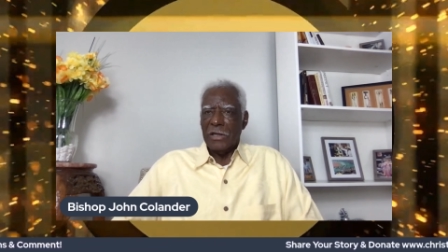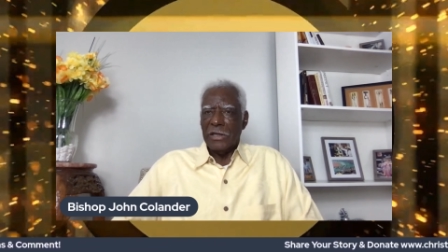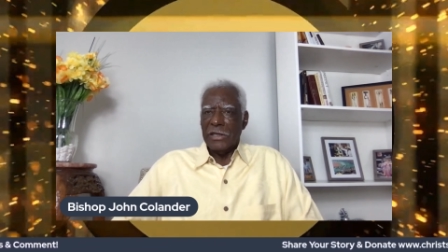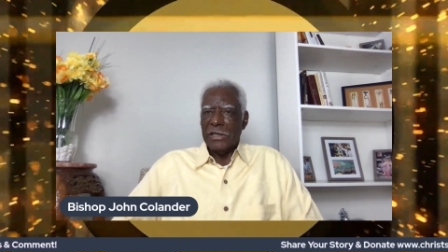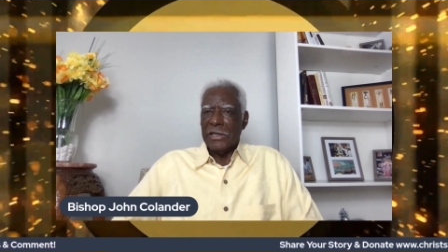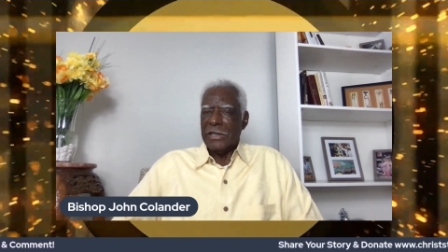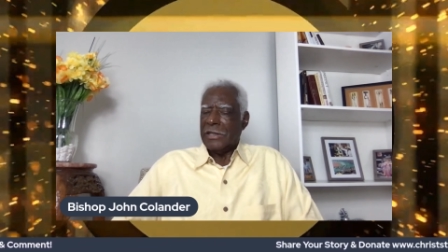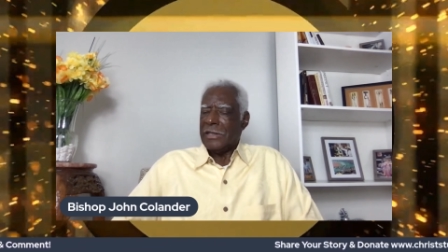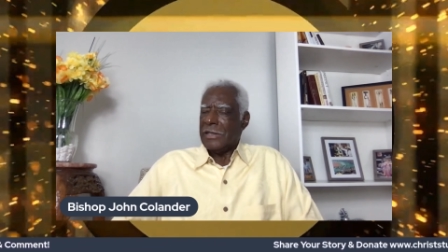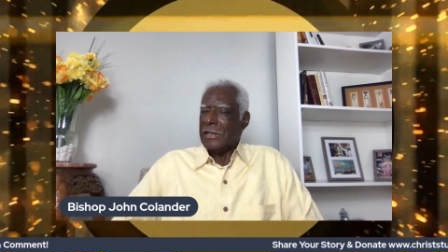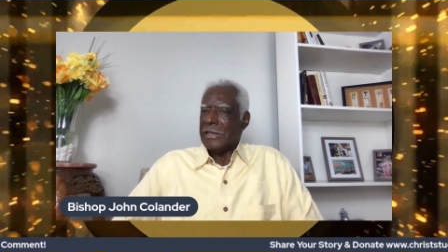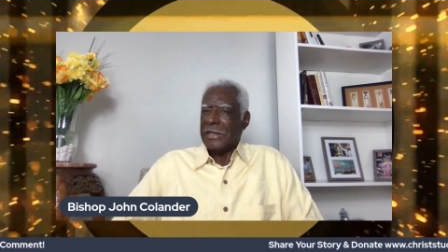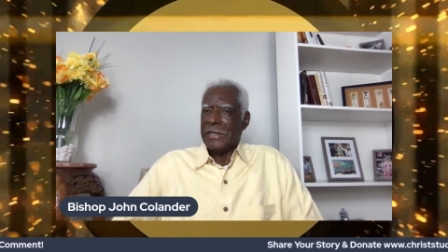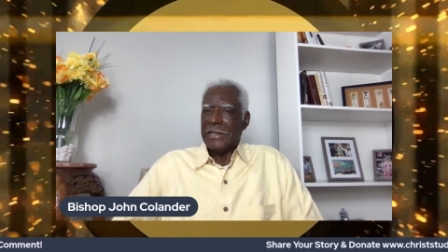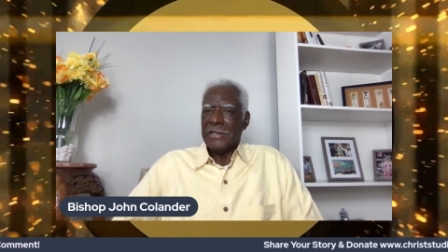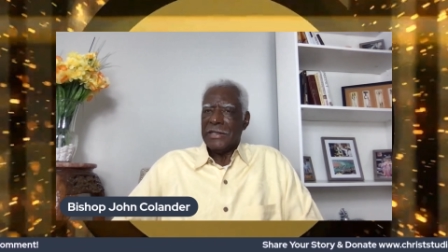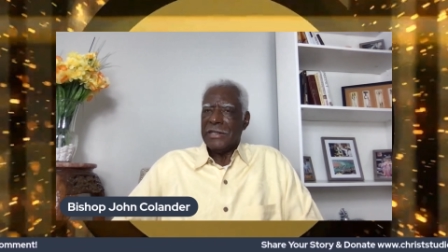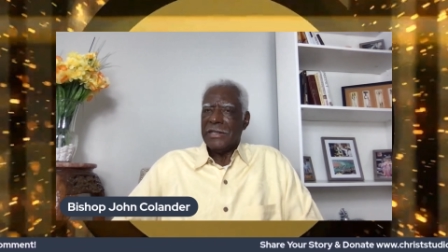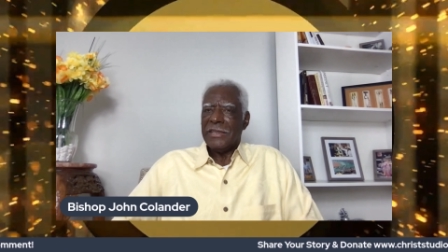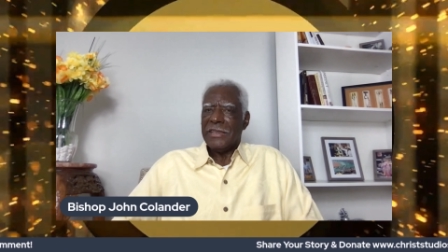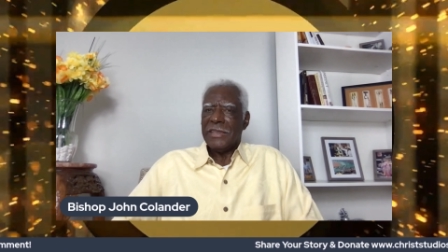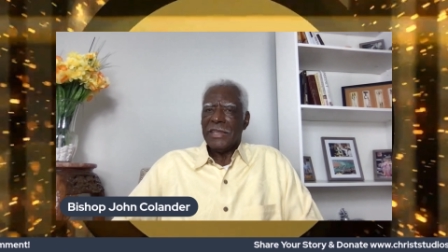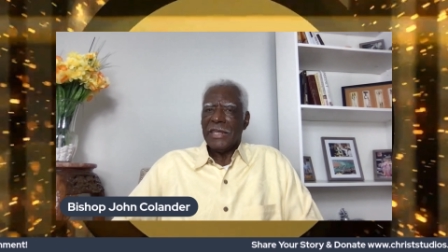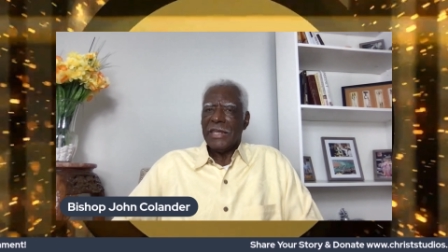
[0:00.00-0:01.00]
in
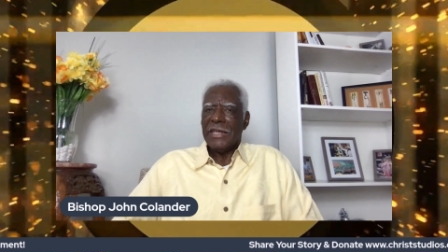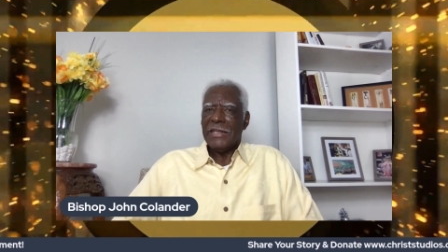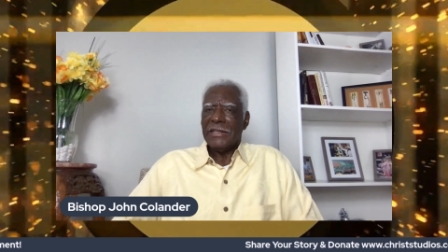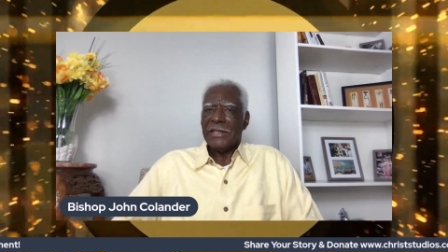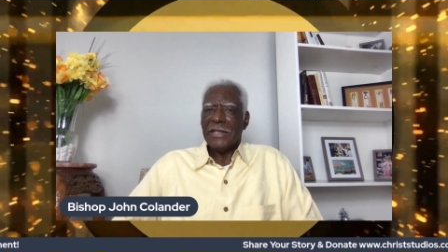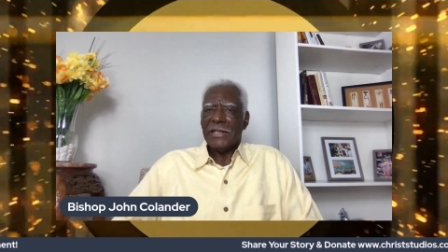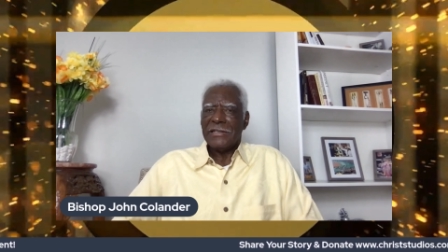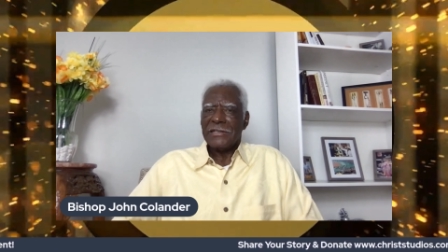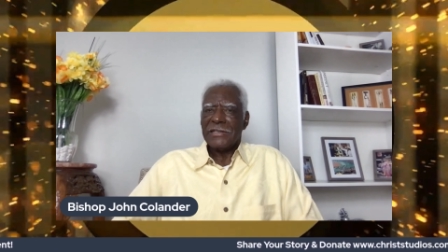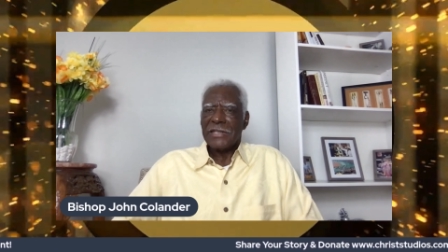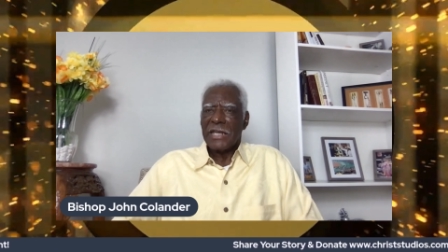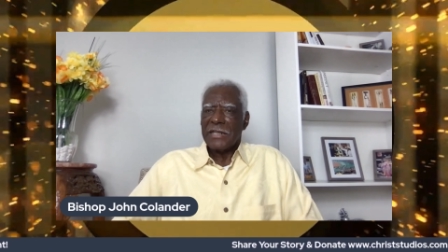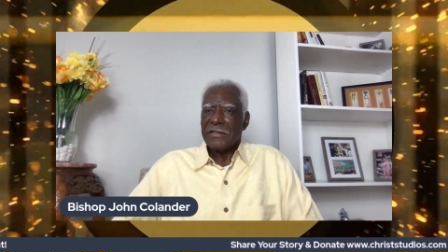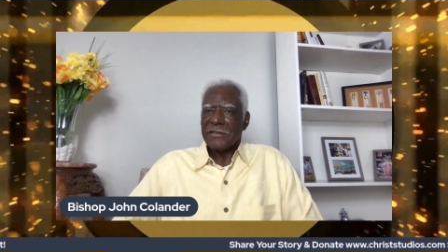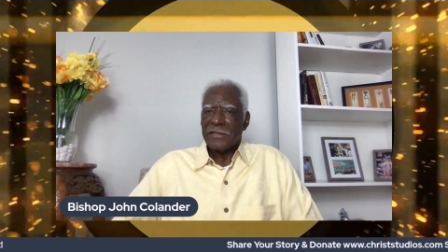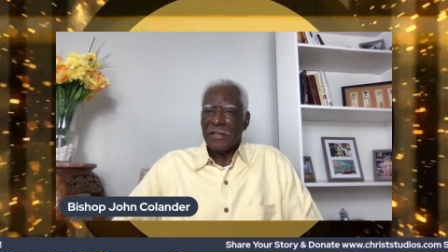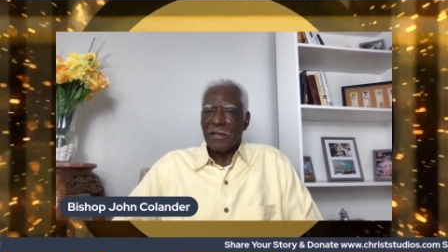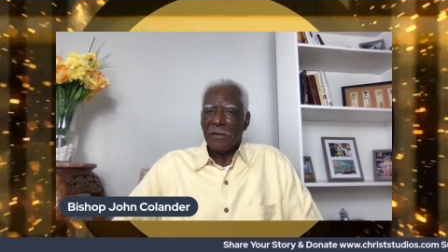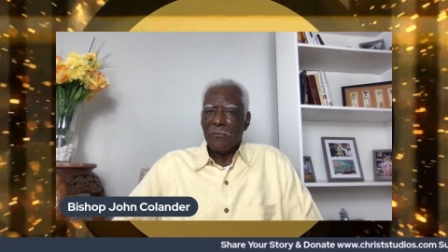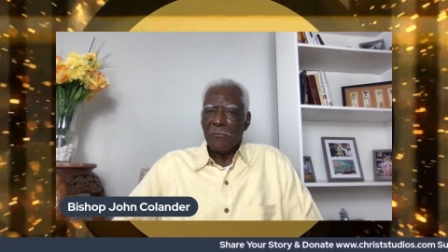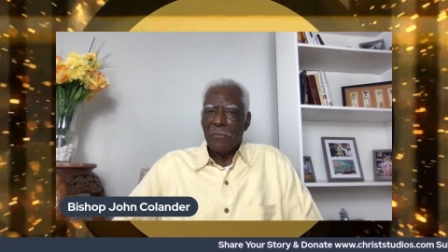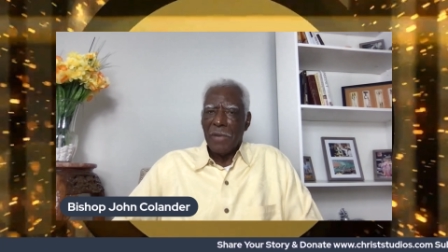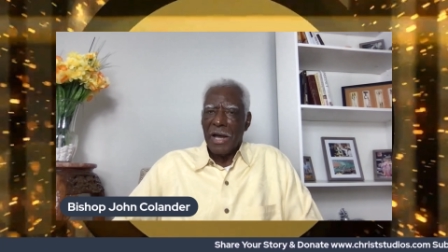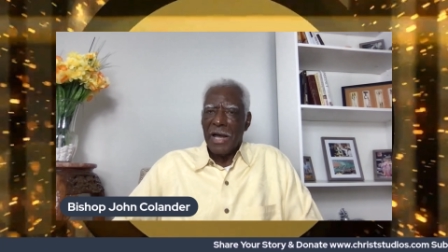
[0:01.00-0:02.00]
anything they set
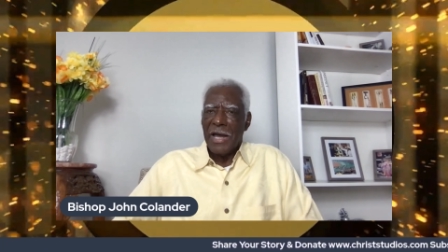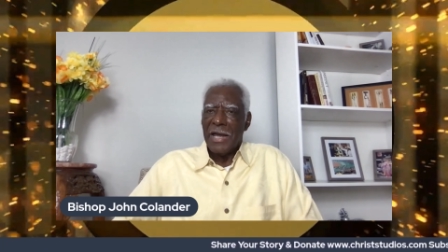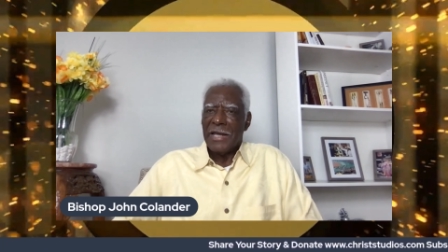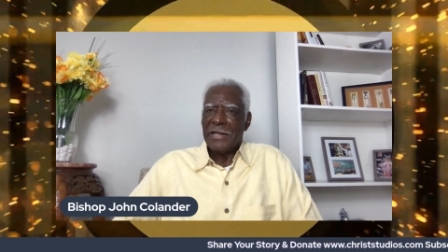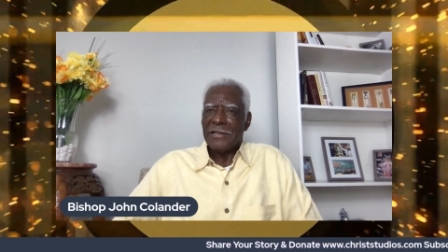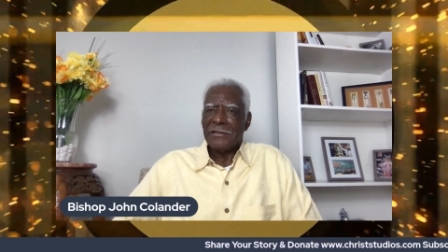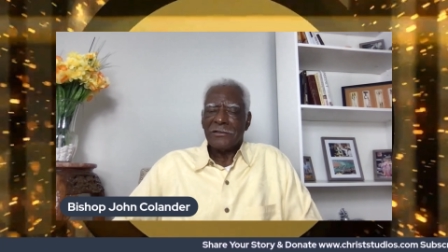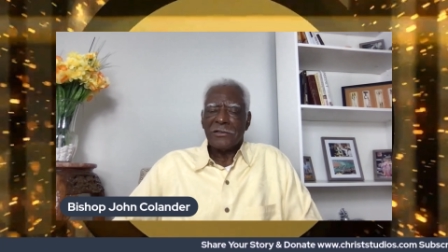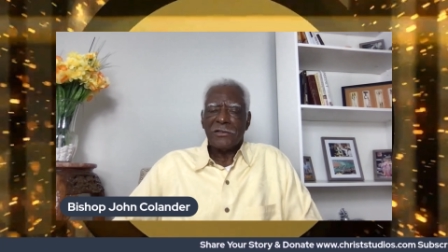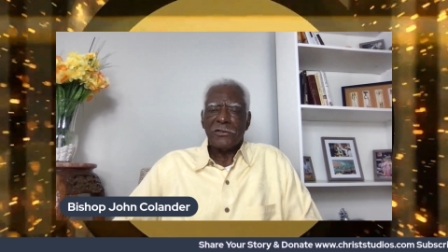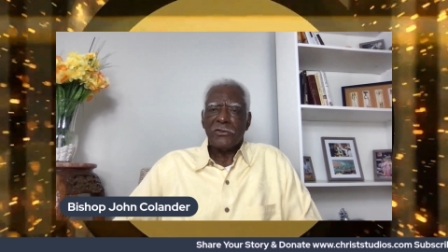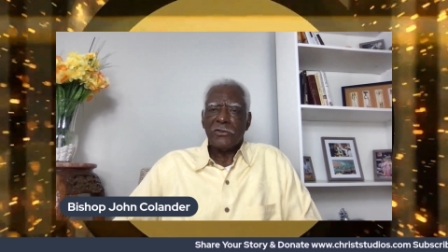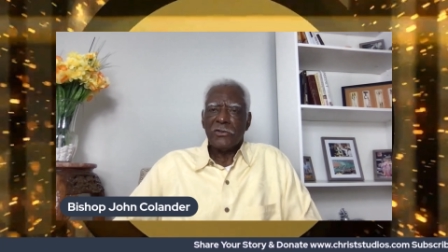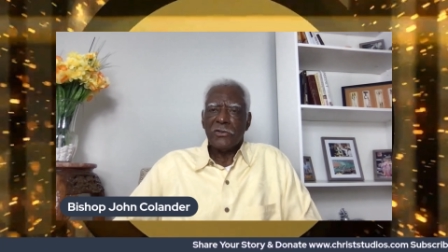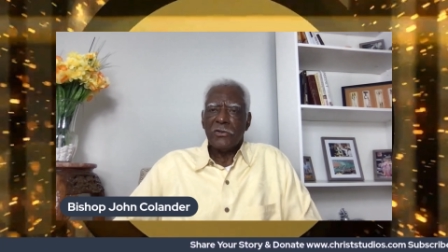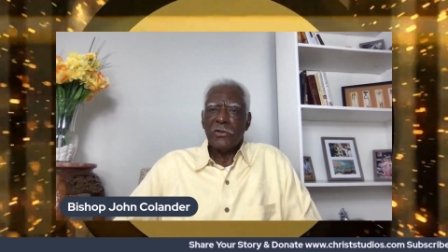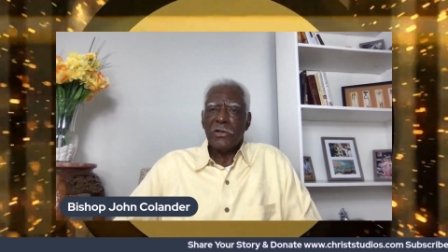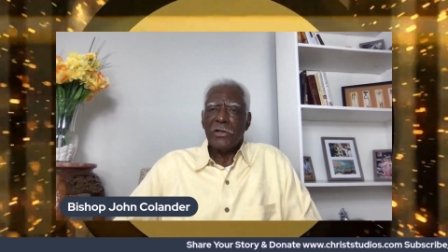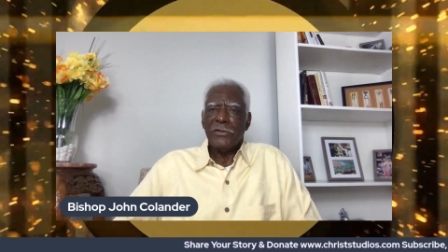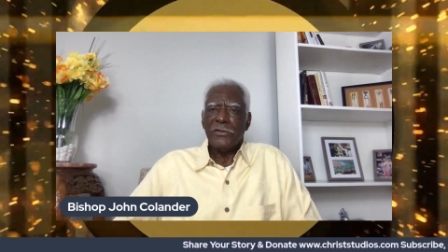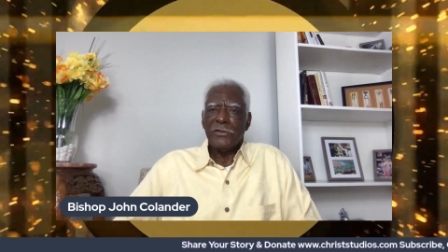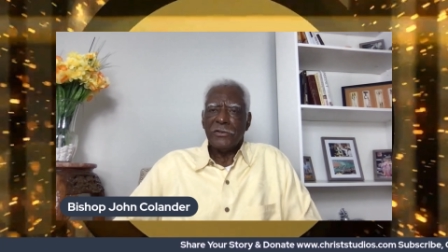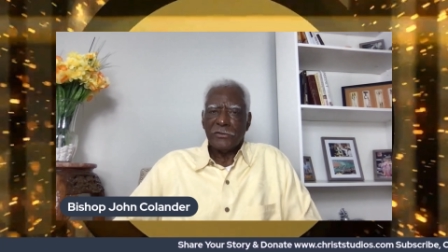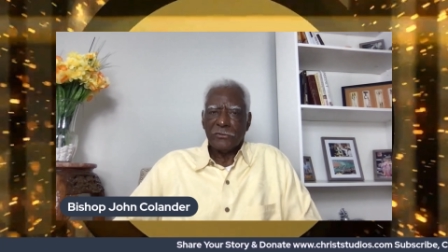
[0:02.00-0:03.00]
their mind to do
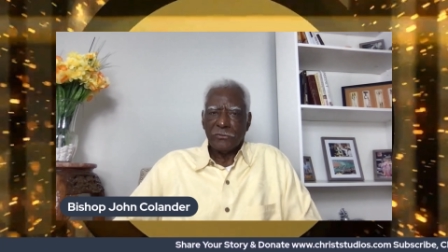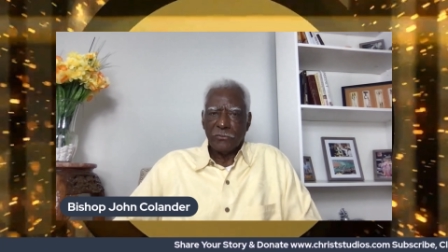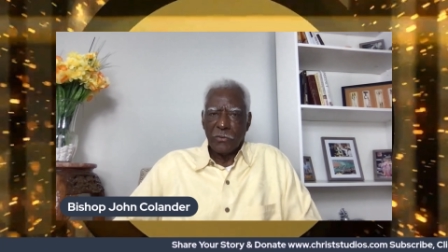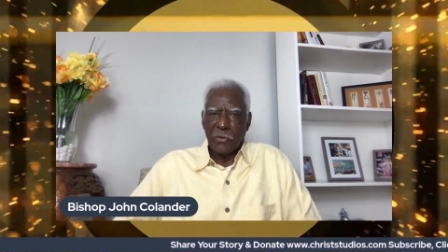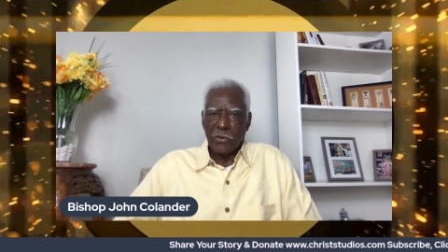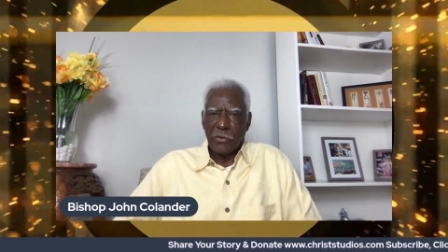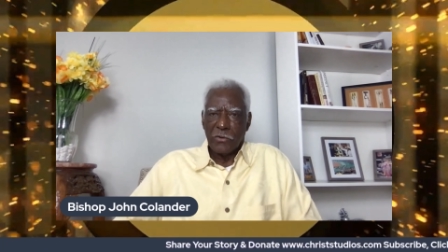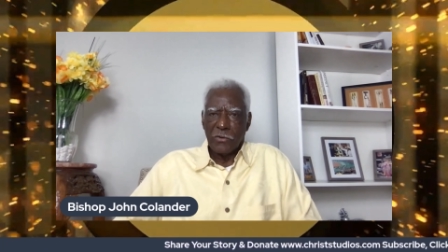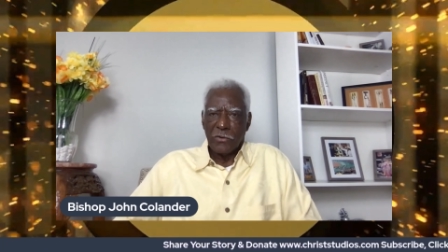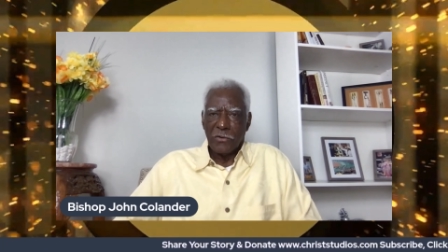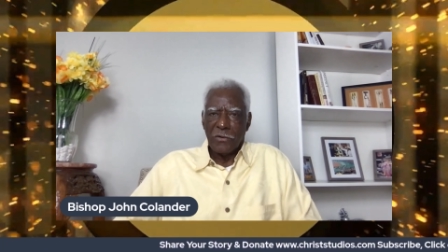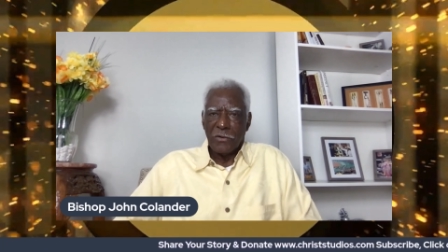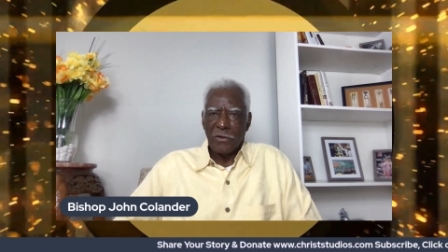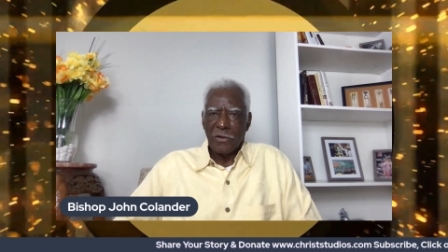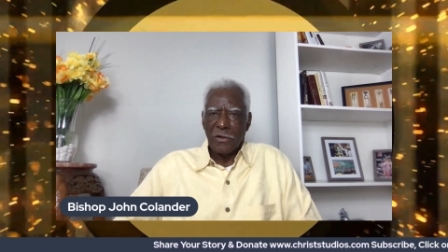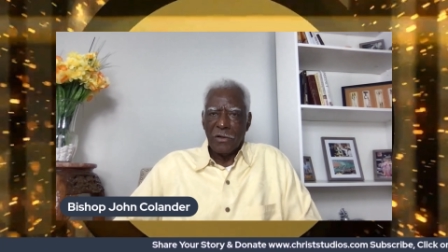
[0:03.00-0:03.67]
in this world.